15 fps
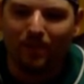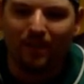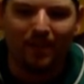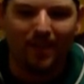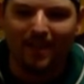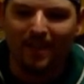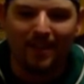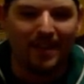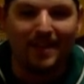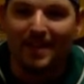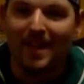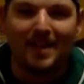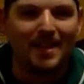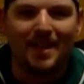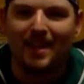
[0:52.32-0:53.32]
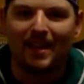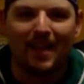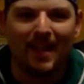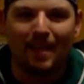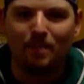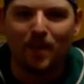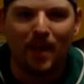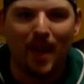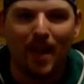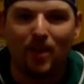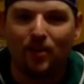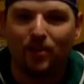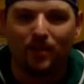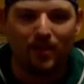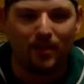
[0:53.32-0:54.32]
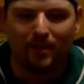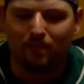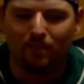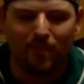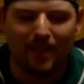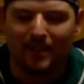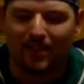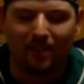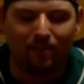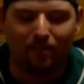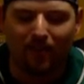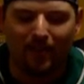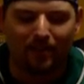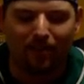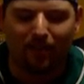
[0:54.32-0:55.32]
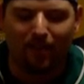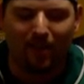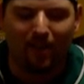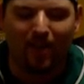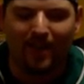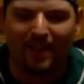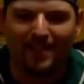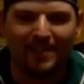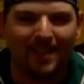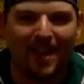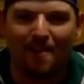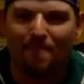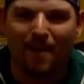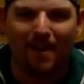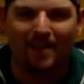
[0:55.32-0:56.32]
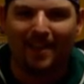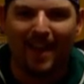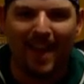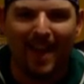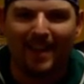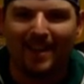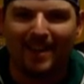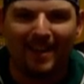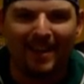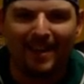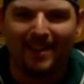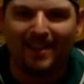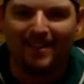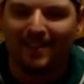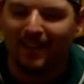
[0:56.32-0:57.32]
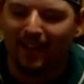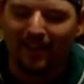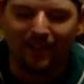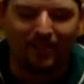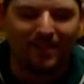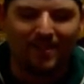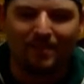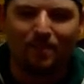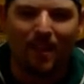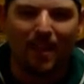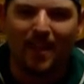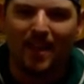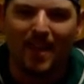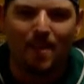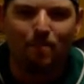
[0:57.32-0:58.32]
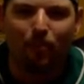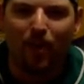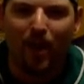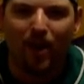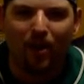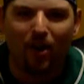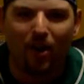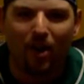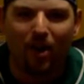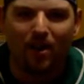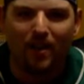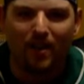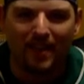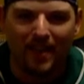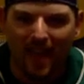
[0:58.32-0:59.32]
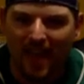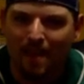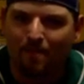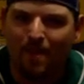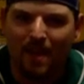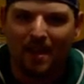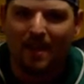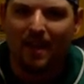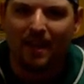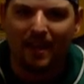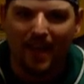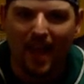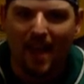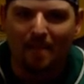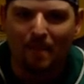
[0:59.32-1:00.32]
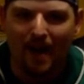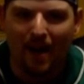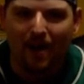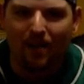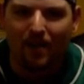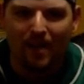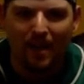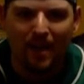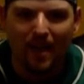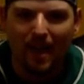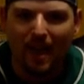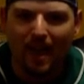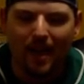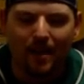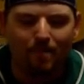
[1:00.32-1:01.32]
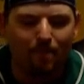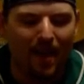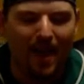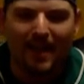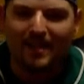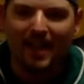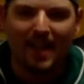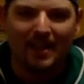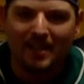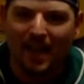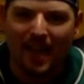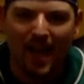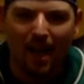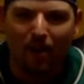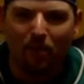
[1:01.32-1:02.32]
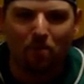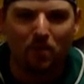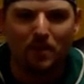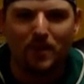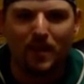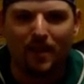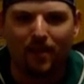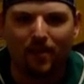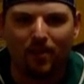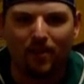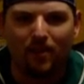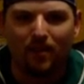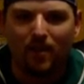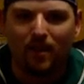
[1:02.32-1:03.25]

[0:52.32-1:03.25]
it didn't let up today. That's really all I can say about that. They keep playing hard, game in and game out. And Manti Te'o in particular,